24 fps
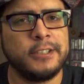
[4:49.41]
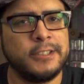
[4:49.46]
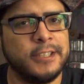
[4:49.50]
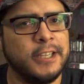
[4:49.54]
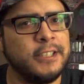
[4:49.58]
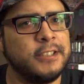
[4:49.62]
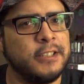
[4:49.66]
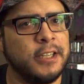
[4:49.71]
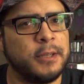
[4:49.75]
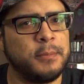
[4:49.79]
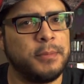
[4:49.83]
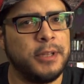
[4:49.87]

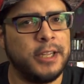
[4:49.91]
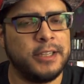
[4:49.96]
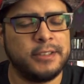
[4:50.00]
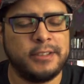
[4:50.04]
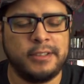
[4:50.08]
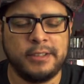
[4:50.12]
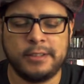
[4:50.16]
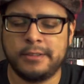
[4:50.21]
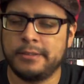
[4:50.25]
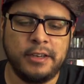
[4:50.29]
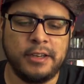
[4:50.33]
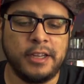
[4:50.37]
Tastes like
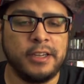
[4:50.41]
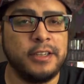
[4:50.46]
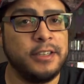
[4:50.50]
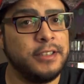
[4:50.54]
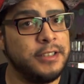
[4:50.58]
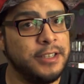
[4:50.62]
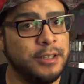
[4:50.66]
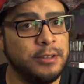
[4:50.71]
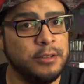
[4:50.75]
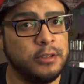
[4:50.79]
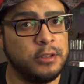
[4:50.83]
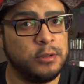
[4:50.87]
plastic. Not
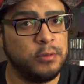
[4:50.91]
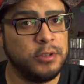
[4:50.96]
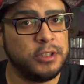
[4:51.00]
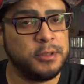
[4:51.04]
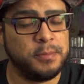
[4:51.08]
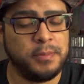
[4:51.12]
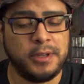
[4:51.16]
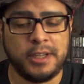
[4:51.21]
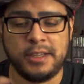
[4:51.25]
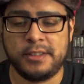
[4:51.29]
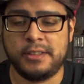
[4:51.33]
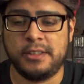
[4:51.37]
Nintendo Switch
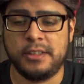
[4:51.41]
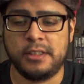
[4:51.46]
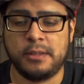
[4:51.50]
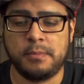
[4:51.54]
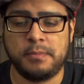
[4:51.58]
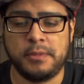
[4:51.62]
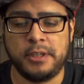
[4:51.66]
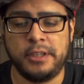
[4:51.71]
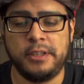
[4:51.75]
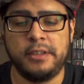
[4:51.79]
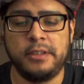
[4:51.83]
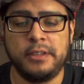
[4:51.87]
plastic,
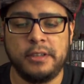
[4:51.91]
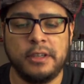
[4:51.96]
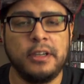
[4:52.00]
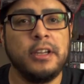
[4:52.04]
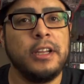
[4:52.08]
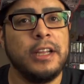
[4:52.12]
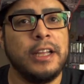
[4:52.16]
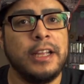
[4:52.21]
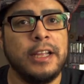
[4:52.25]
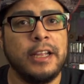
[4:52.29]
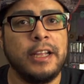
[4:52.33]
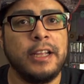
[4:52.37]
but
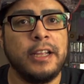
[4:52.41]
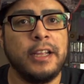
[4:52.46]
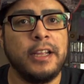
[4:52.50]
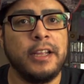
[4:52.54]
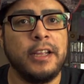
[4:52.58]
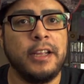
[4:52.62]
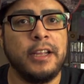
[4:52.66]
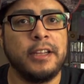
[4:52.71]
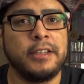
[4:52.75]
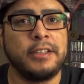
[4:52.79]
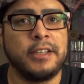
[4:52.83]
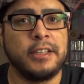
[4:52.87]

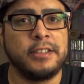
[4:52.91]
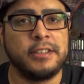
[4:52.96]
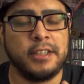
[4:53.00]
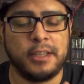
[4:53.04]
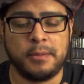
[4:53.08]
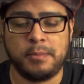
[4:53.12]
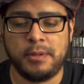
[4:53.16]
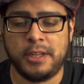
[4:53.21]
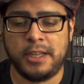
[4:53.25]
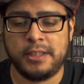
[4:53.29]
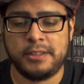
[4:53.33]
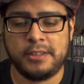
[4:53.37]
it tastes
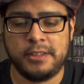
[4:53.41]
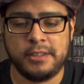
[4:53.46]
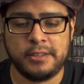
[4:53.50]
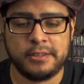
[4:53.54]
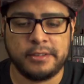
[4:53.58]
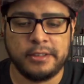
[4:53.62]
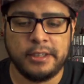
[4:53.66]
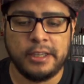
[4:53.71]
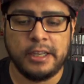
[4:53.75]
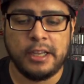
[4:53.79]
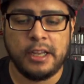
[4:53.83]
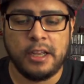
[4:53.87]
like plastic.
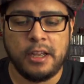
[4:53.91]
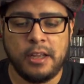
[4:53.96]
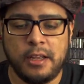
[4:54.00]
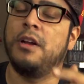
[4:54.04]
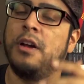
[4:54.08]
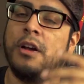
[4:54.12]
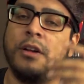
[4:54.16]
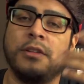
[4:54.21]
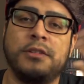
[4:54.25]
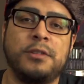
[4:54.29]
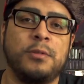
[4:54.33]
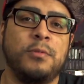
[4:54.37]

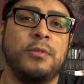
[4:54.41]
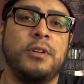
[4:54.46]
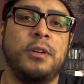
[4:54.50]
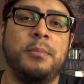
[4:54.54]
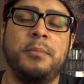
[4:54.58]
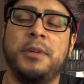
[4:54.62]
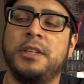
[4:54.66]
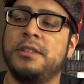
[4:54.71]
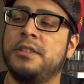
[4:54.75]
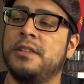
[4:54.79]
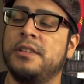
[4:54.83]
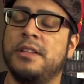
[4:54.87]
Also want to
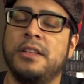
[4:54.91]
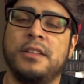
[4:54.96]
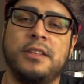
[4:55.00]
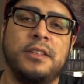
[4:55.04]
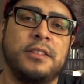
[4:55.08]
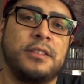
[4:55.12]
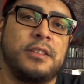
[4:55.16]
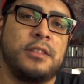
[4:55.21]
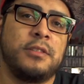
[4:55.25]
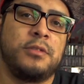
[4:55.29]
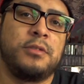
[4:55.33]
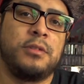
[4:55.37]
mention that
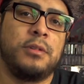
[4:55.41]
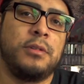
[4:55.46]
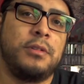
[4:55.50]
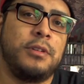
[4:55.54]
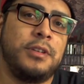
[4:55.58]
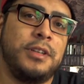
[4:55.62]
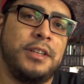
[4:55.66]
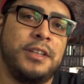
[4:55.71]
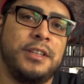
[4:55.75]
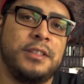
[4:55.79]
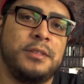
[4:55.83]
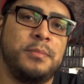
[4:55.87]
this
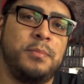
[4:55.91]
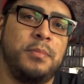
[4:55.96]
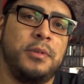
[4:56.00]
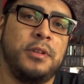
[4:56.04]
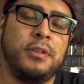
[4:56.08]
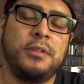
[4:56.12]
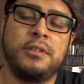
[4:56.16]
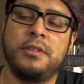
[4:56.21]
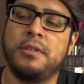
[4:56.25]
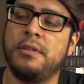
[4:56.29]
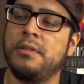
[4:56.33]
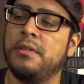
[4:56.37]
controller is
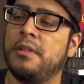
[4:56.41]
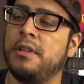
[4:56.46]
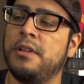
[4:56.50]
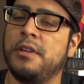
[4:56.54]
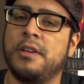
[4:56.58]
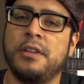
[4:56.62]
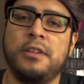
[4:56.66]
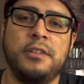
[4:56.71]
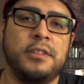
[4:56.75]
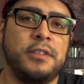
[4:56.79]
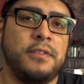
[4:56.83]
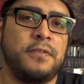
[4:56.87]
Bluetooth. You
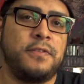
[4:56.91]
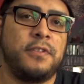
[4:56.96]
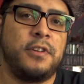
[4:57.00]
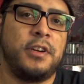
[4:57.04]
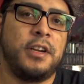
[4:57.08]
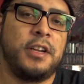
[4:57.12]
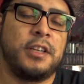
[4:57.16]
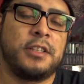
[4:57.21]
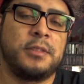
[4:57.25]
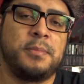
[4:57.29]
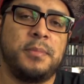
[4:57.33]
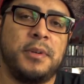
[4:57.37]
can use it for
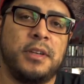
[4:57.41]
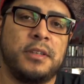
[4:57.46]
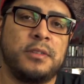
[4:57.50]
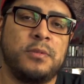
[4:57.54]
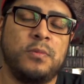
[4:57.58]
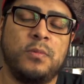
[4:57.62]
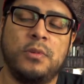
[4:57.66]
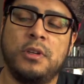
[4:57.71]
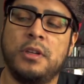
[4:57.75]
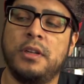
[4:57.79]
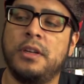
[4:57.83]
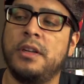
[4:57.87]
Xbox
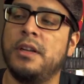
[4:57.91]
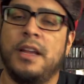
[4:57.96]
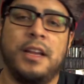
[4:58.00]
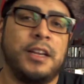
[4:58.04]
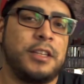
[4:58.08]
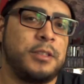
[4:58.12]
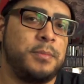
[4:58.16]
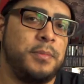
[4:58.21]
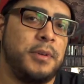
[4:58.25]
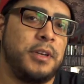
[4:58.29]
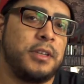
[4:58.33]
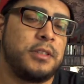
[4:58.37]
One,
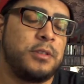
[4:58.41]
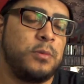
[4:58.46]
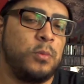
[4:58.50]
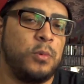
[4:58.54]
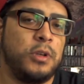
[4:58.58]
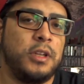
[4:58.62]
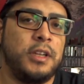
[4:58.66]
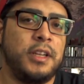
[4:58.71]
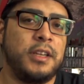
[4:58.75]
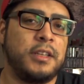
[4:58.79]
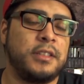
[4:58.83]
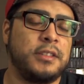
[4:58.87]
Xbox
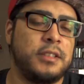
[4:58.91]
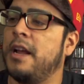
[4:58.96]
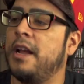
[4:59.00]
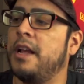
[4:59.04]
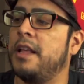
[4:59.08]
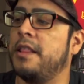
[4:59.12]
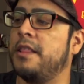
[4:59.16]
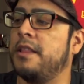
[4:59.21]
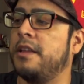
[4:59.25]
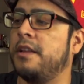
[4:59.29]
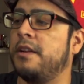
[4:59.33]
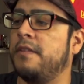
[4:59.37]
One X,
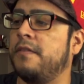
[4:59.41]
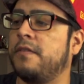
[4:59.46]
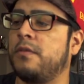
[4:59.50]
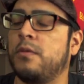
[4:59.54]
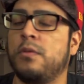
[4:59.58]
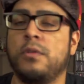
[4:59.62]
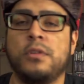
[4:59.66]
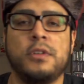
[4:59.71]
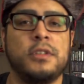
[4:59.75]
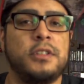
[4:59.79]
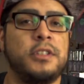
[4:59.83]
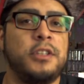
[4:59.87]
and then of
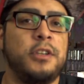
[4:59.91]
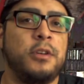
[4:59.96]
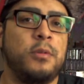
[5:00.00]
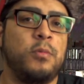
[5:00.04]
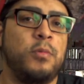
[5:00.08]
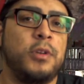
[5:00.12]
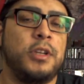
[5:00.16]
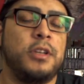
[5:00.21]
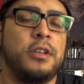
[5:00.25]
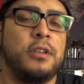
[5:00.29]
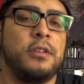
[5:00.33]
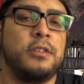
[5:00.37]
course your
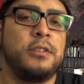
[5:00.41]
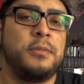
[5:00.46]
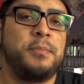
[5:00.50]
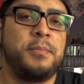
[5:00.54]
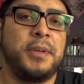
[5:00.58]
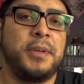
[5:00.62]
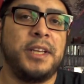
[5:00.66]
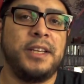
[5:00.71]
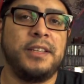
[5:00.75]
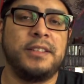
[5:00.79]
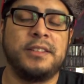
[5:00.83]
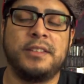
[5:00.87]
Windows
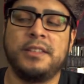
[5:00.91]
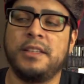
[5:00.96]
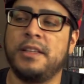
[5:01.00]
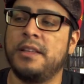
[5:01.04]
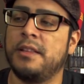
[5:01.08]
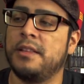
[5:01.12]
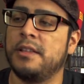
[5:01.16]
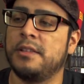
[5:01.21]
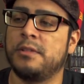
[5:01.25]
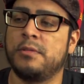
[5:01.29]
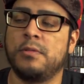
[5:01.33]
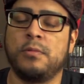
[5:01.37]
PC.
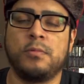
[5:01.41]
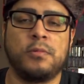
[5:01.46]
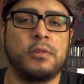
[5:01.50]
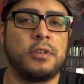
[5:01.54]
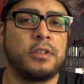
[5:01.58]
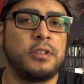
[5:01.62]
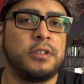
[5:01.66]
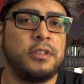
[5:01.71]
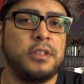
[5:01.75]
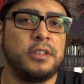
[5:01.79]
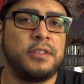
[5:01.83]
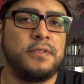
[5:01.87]
This will
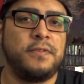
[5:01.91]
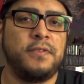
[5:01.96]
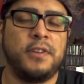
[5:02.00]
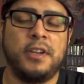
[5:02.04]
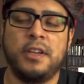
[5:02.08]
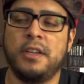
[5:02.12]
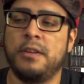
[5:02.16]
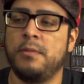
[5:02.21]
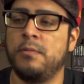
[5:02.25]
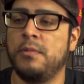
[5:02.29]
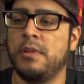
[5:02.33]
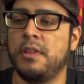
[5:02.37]
work just
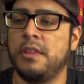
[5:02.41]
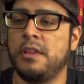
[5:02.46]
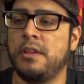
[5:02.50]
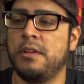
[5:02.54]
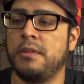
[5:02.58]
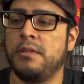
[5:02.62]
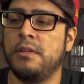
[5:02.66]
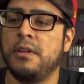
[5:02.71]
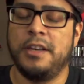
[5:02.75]
fine with you.